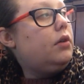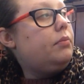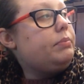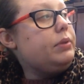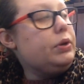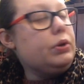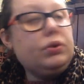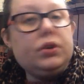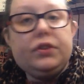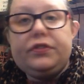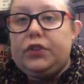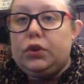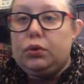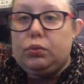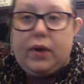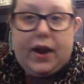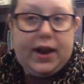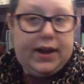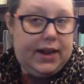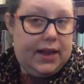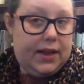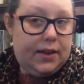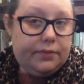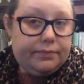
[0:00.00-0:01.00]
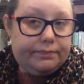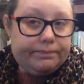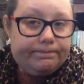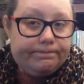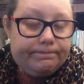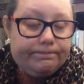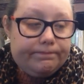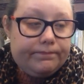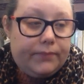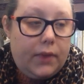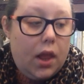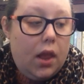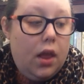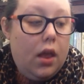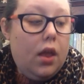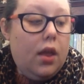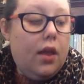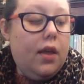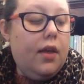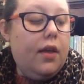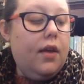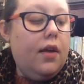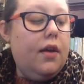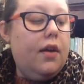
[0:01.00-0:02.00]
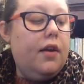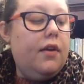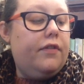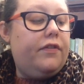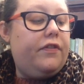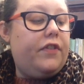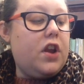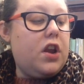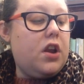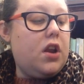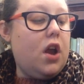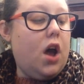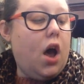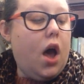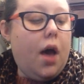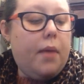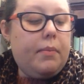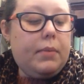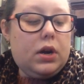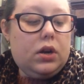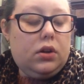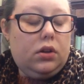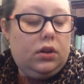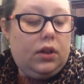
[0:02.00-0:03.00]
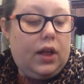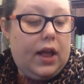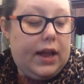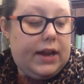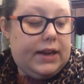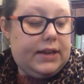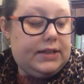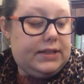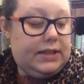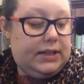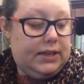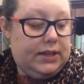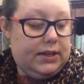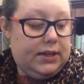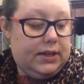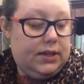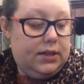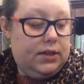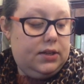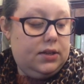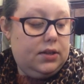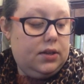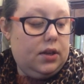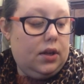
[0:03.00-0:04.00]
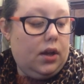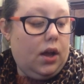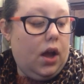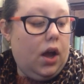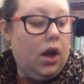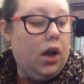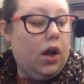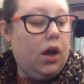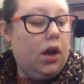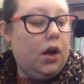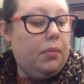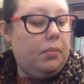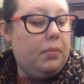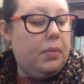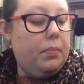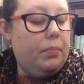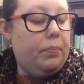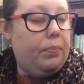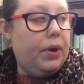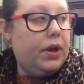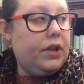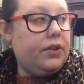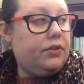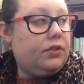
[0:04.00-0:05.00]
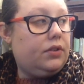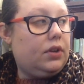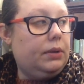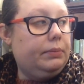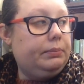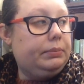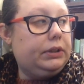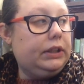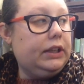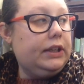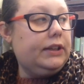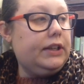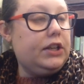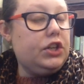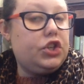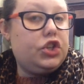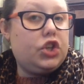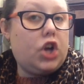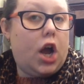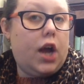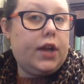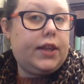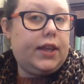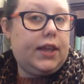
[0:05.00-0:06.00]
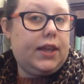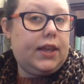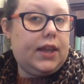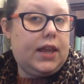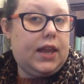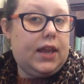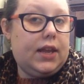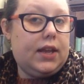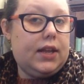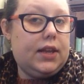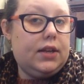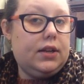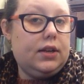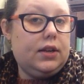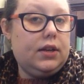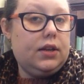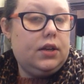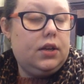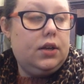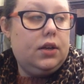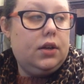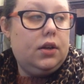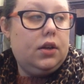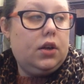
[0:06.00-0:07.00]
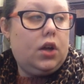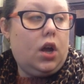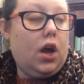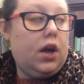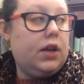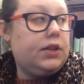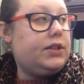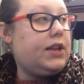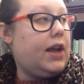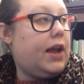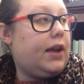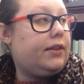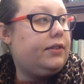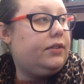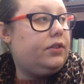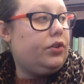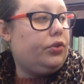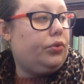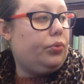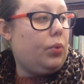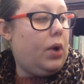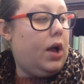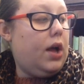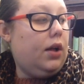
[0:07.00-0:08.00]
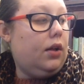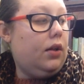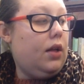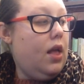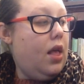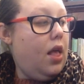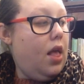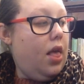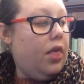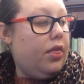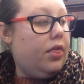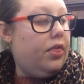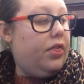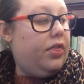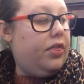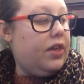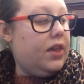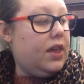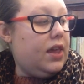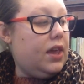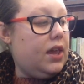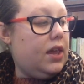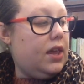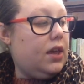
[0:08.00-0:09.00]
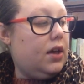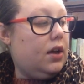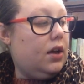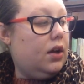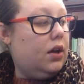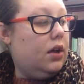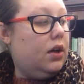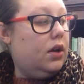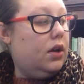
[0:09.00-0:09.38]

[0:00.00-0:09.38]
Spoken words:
Beautiful writing. Phenomenal idea, but completely shocking in context as well. The